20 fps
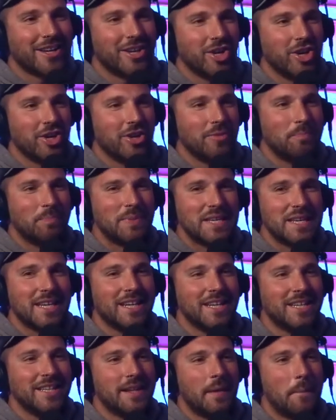gonna be
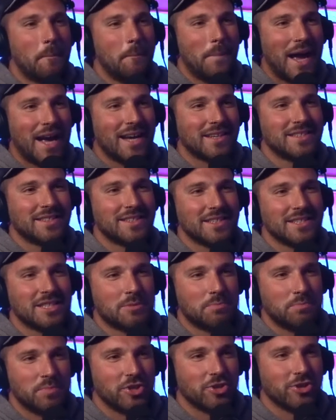in the best
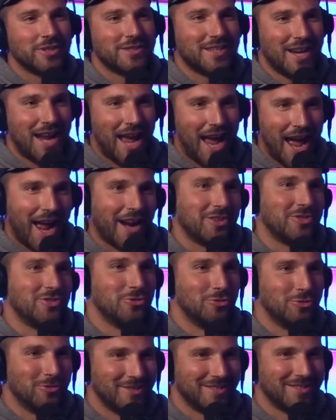spirits and
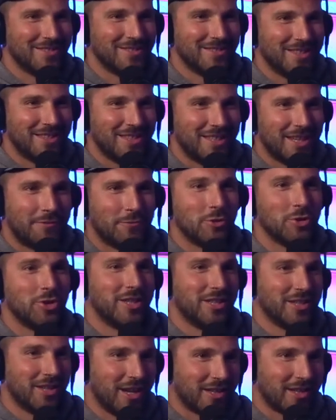attitude if you're
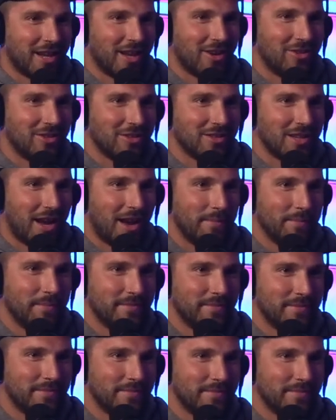eating like that all the time. Yeah, to